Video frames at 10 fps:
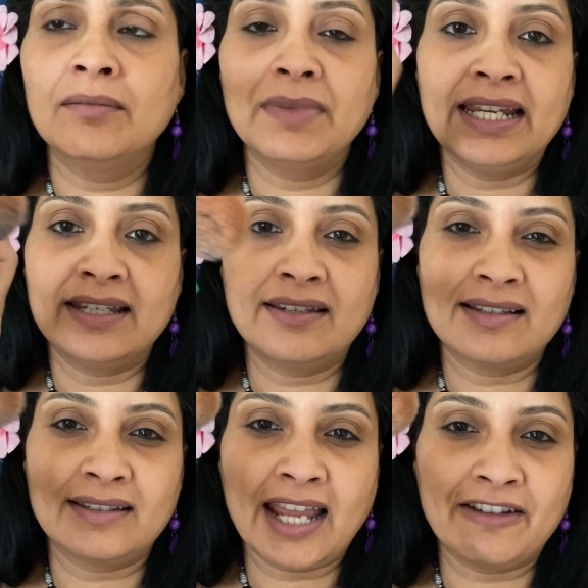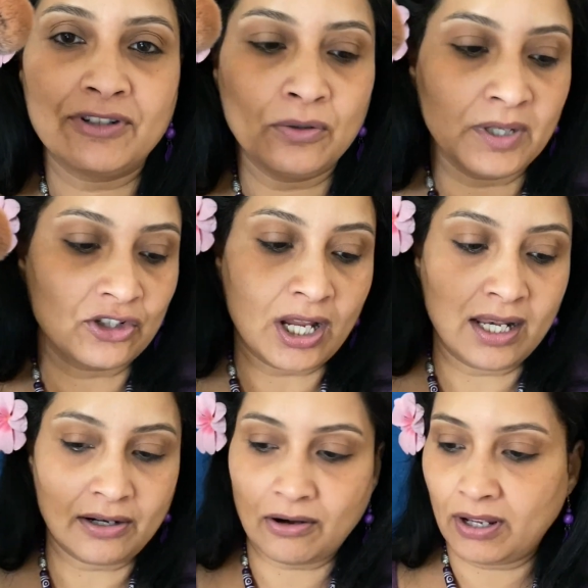It doesn't have too much
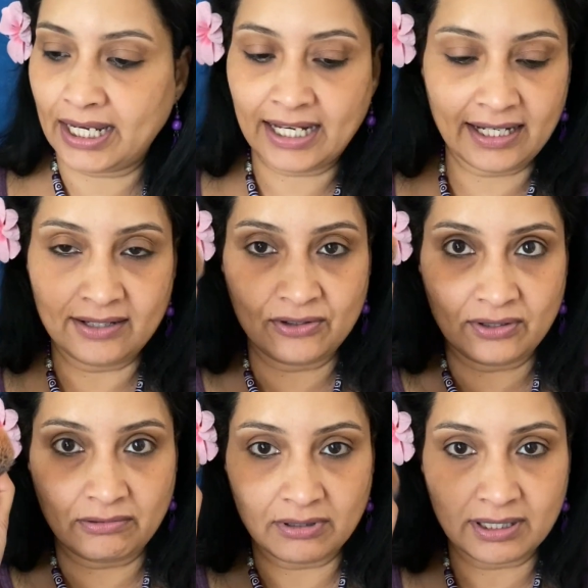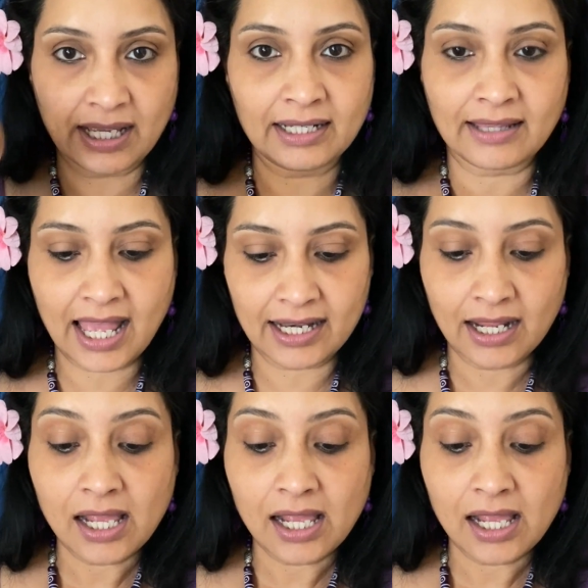color on it. It just looks like that.